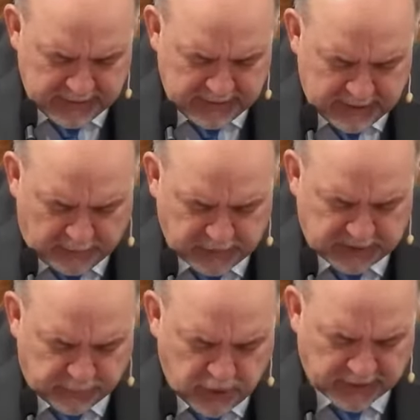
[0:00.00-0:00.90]
Help us
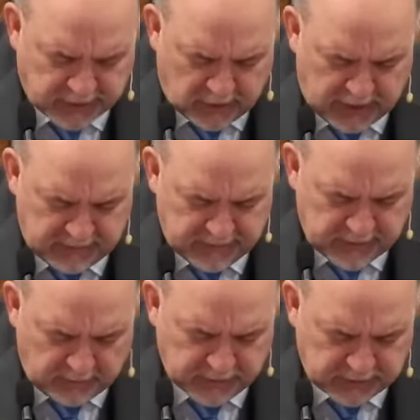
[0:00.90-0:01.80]
to press on.
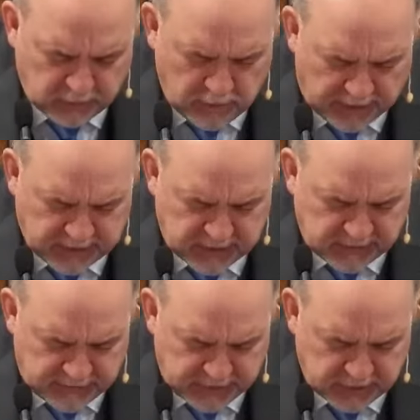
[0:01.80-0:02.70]
Help us to rest in the
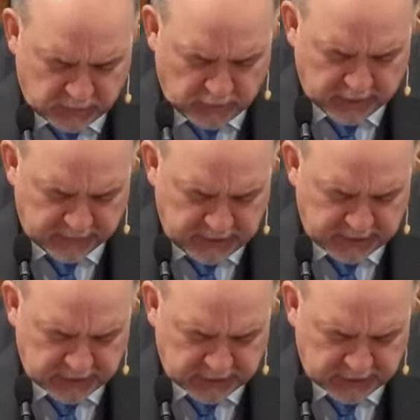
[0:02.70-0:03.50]
finished work of Jesus